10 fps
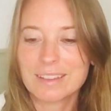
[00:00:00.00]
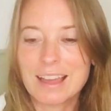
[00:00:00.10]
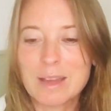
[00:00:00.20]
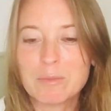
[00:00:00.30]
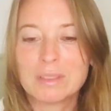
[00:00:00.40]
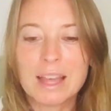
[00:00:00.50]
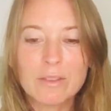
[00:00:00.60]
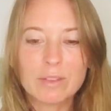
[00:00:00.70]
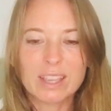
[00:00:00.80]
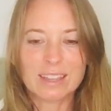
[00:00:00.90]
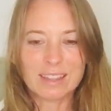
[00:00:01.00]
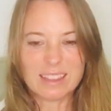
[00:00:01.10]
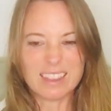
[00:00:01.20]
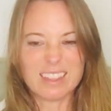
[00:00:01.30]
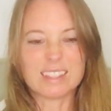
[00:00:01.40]
I'm loving
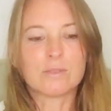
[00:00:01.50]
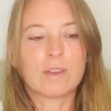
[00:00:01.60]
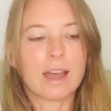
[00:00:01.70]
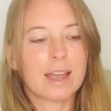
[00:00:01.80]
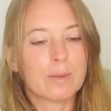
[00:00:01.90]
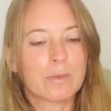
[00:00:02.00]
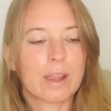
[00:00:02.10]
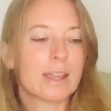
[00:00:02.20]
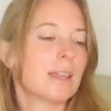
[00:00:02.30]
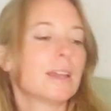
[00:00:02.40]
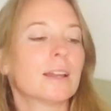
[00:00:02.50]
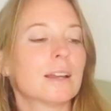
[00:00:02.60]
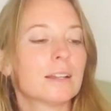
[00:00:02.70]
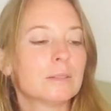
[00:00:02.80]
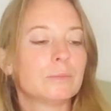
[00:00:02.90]
this vibe right
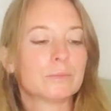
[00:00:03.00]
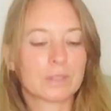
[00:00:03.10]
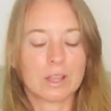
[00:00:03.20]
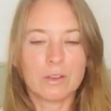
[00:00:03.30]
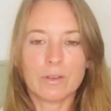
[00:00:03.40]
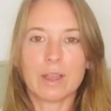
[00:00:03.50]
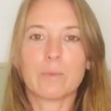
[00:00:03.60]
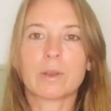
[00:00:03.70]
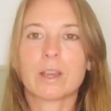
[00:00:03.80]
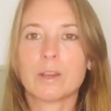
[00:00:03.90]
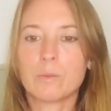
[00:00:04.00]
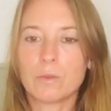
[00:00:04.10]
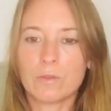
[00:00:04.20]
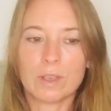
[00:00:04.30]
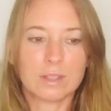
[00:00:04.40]
here. All right, we're gonna
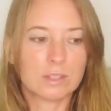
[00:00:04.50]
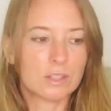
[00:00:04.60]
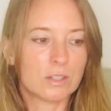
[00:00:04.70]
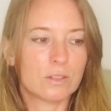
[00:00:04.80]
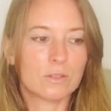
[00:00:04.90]
move into